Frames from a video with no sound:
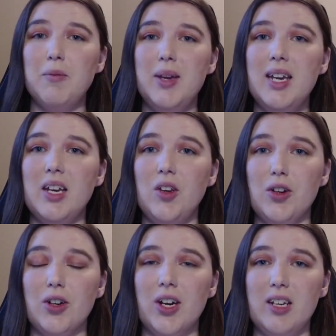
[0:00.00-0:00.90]
And
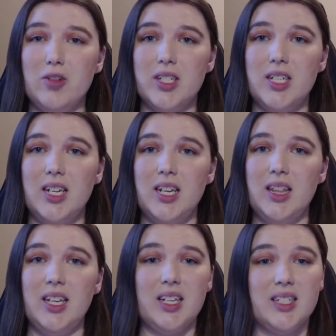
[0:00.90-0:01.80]
you're interested in
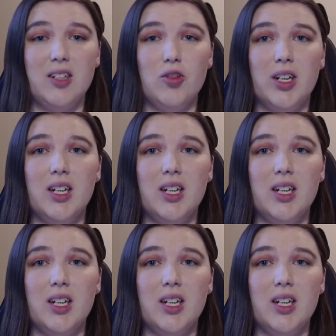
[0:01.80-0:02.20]
the eccentric,